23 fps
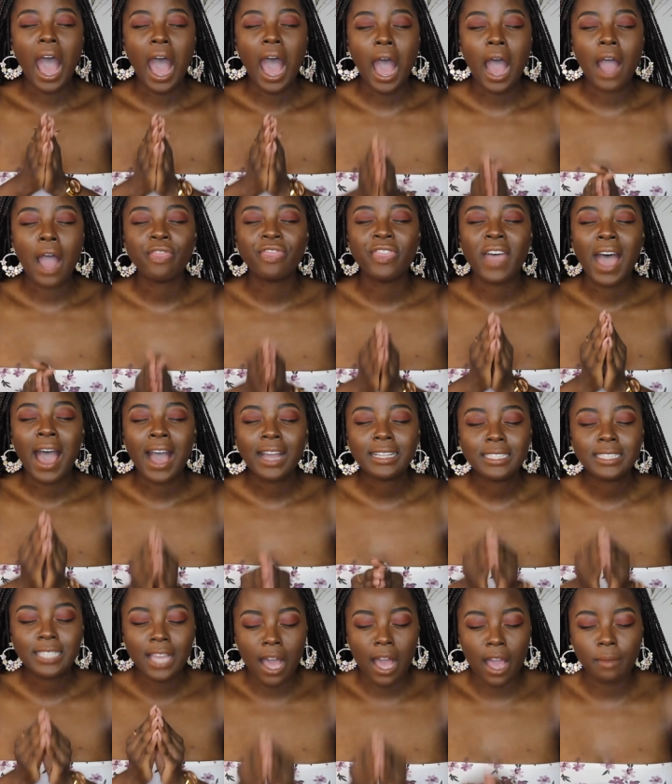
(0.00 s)
at uh,
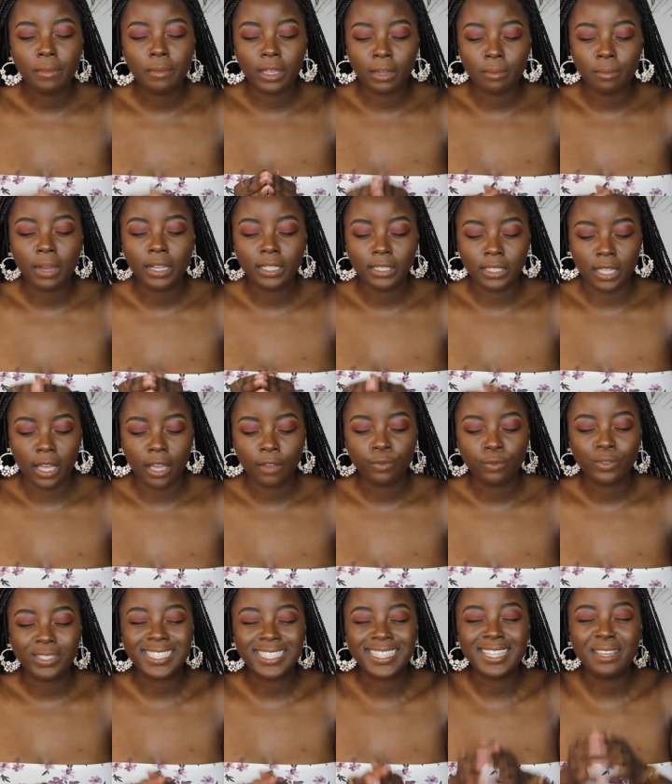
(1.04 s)
that time in my
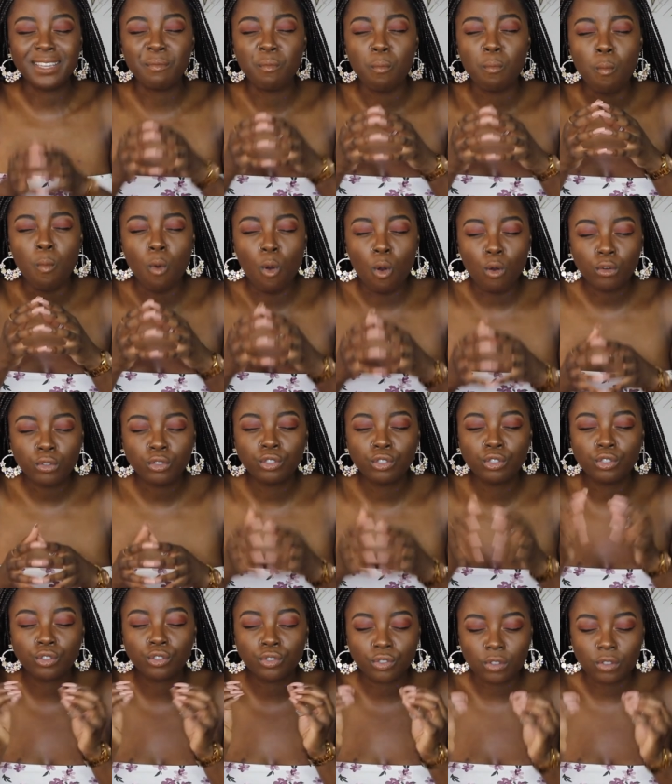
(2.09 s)
life was the
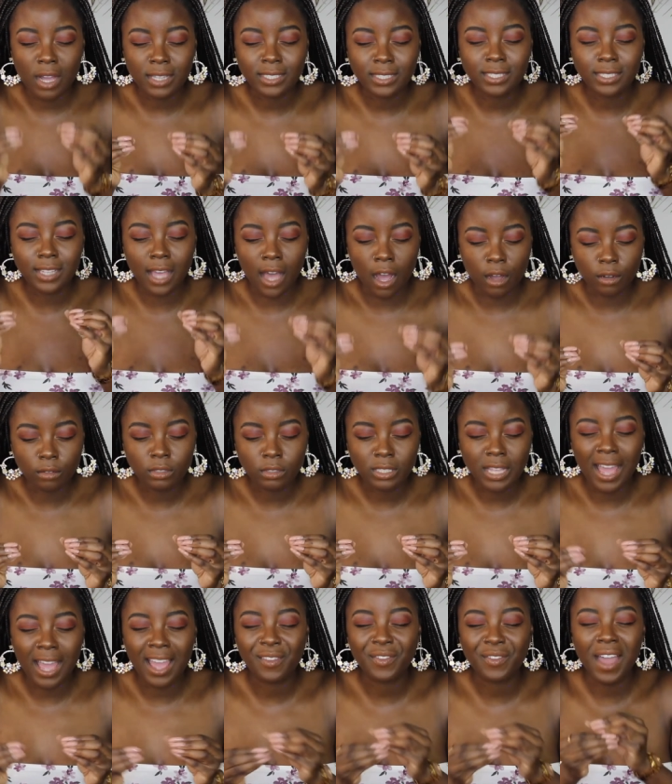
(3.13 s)
most stressed
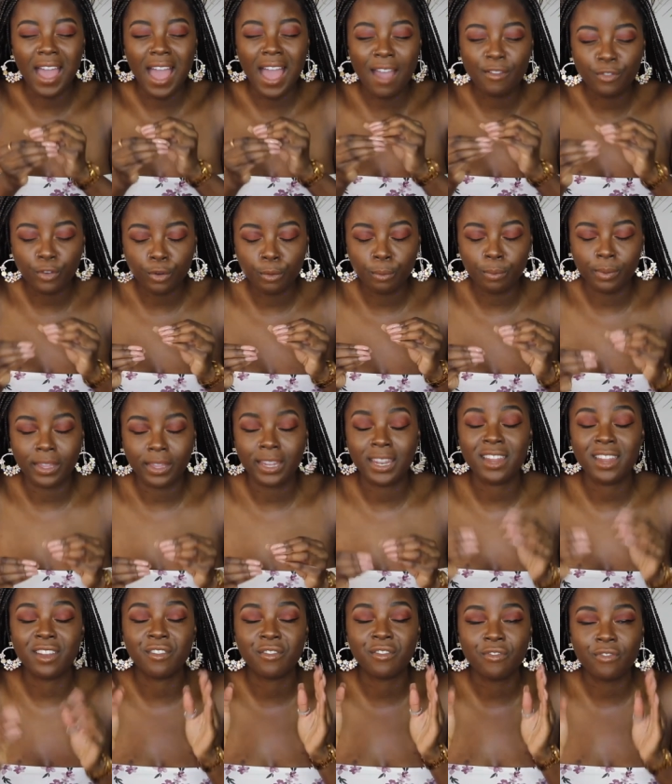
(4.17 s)
out I have ever
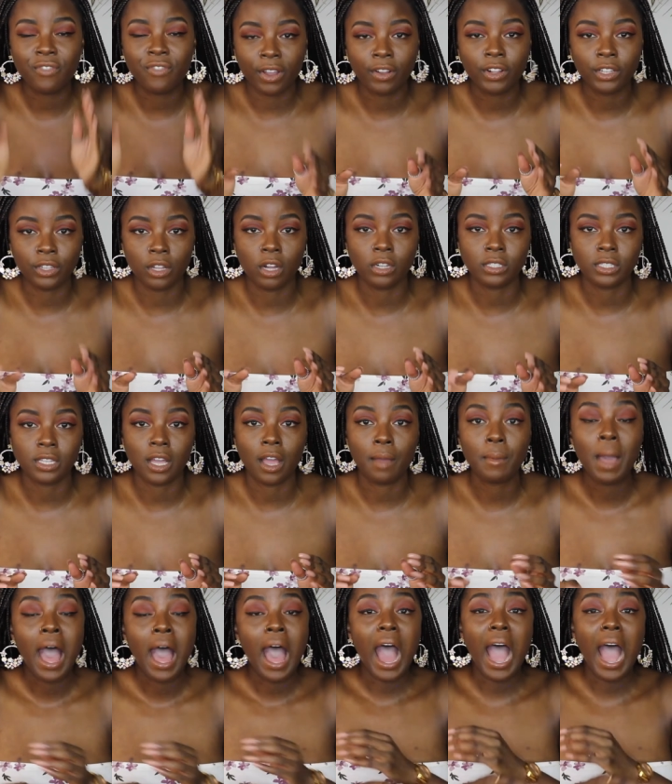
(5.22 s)
been in a very long
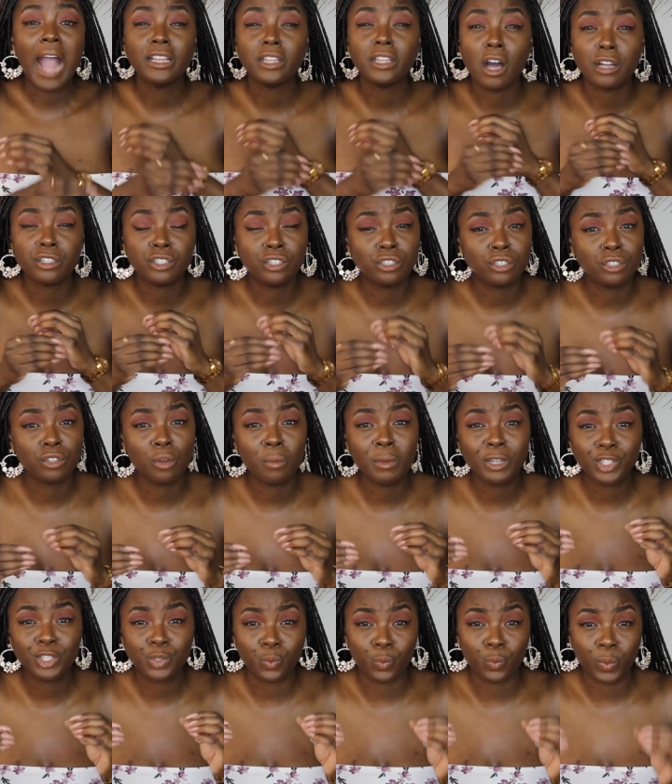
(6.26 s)
time. I lost so
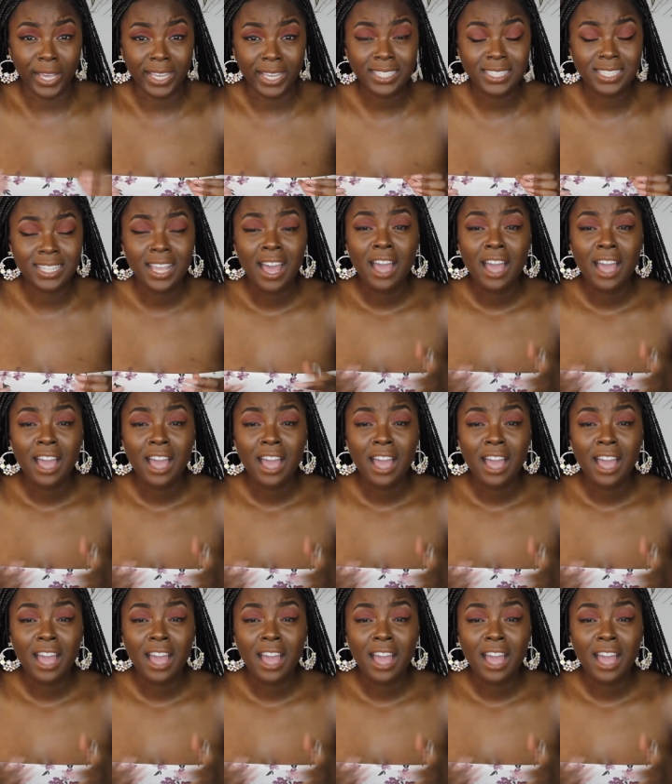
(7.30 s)
much weight.